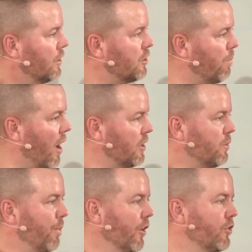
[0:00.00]
spot
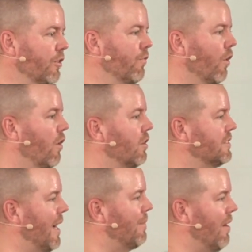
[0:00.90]
spiritually for a
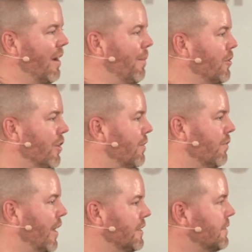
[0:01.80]
long time now, and I'm not trying to
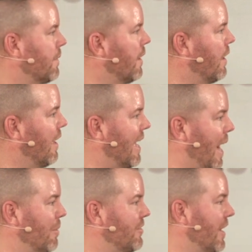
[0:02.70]
flex.
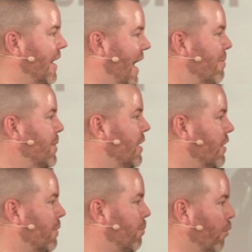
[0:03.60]
I'm just saying, like, I've been
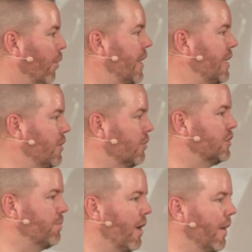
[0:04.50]
on a pretty good
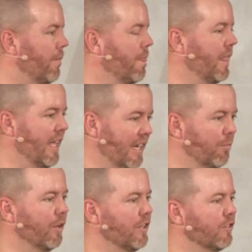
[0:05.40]
spot, in a
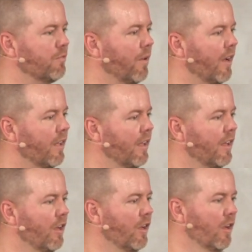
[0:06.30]
pretty good spot,
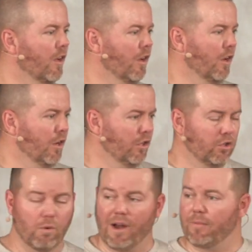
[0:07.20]

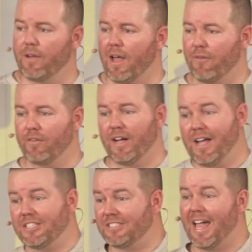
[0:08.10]
to where I feel like
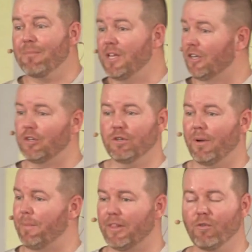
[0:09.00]
God just had me in a good,
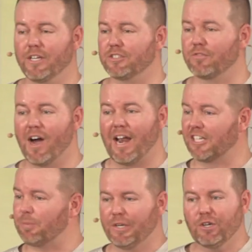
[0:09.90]
like, by the grace of God. I've
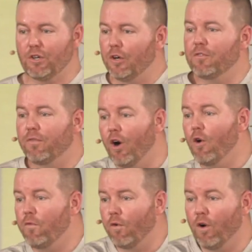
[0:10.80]
just been in a good
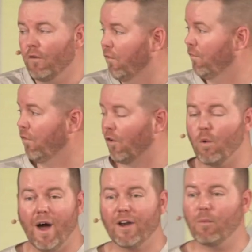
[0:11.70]
flow for
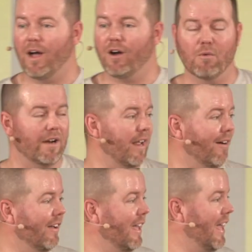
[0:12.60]
quite a while right
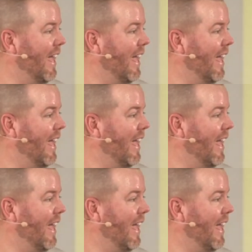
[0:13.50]
now.